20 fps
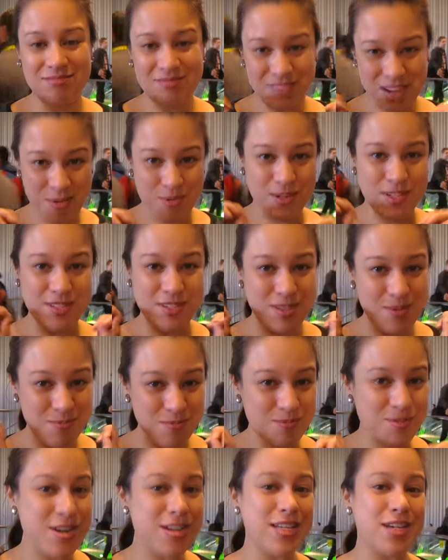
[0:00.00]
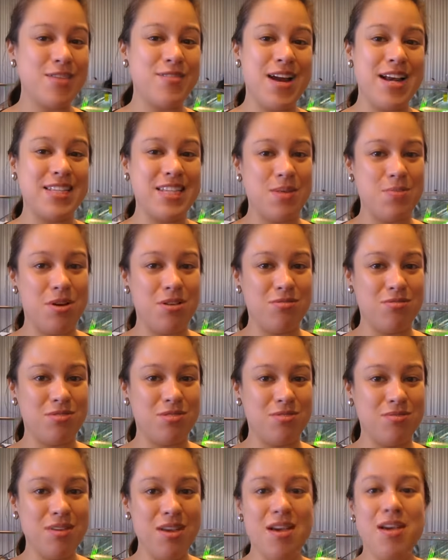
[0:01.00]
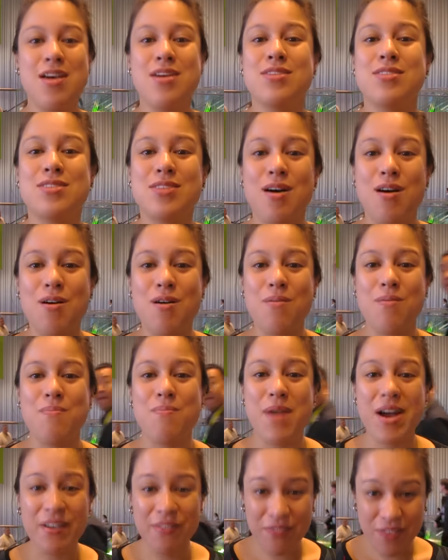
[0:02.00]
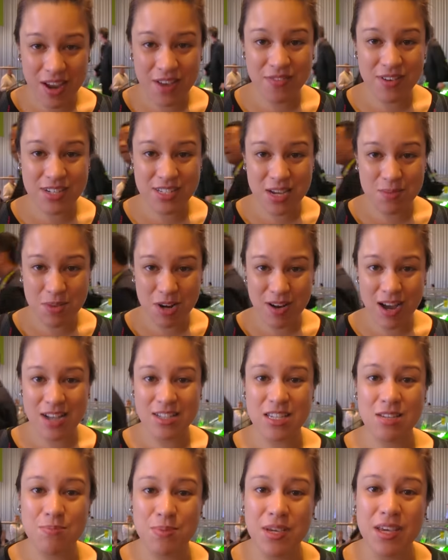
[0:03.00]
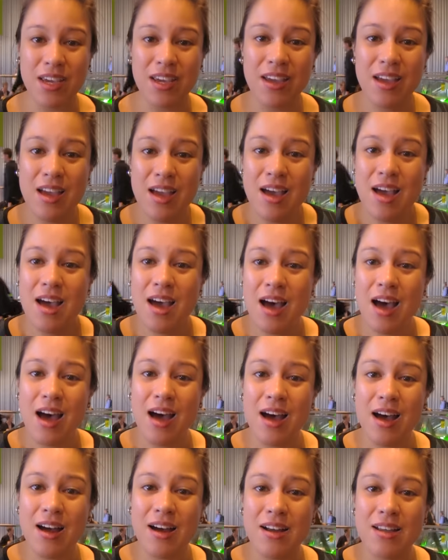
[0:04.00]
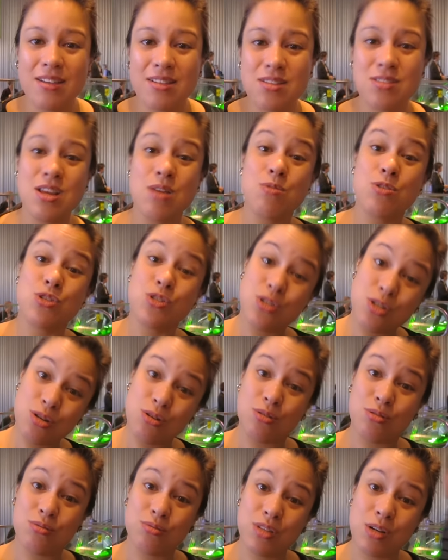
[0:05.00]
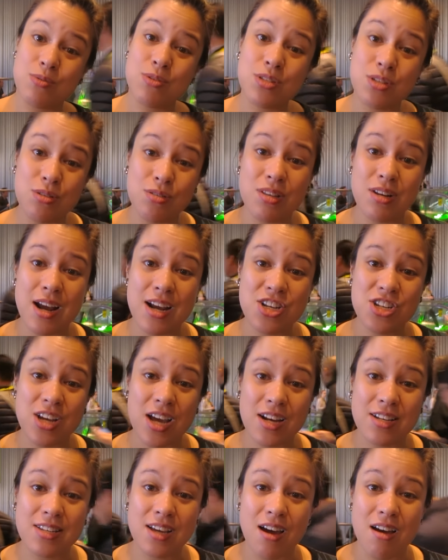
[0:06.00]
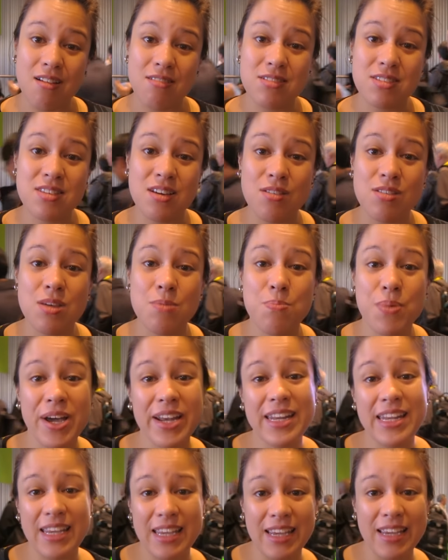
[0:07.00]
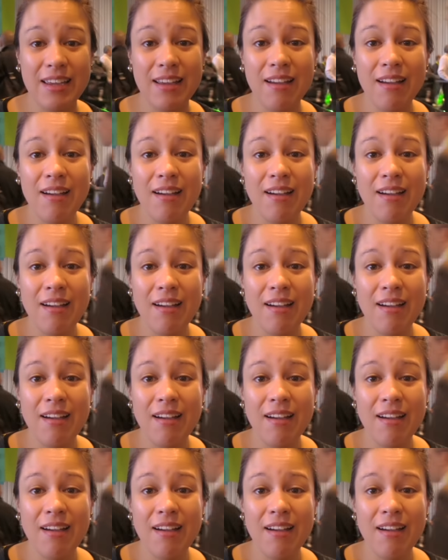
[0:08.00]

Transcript: there was some really great demos. So my favorite demo had to be, uh, so there was two, there was two that I checked out. So the Buddy